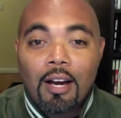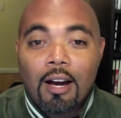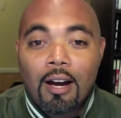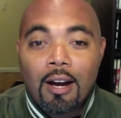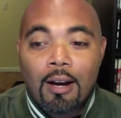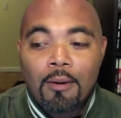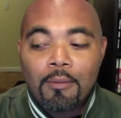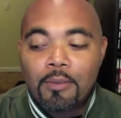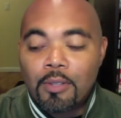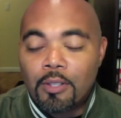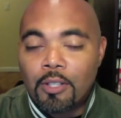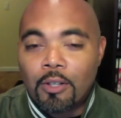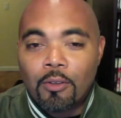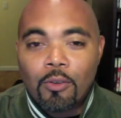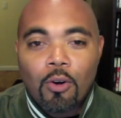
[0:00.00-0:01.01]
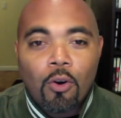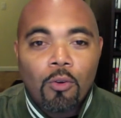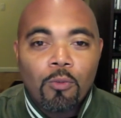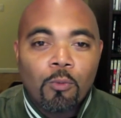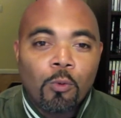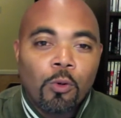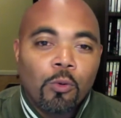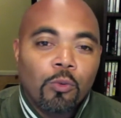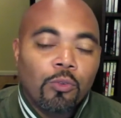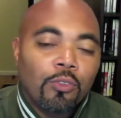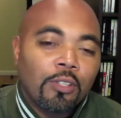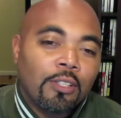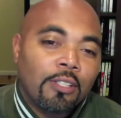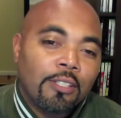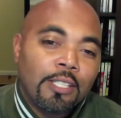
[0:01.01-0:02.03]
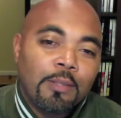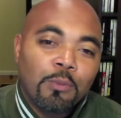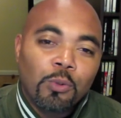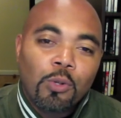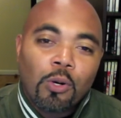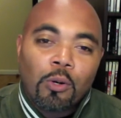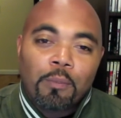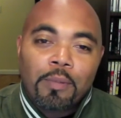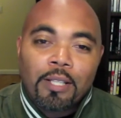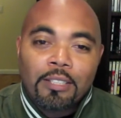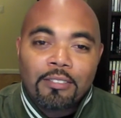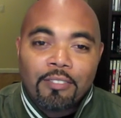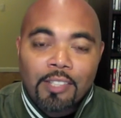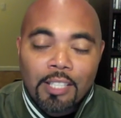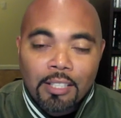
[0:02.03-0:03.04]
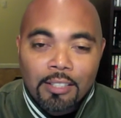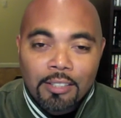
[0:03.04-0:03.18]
The teams were going up against vanilla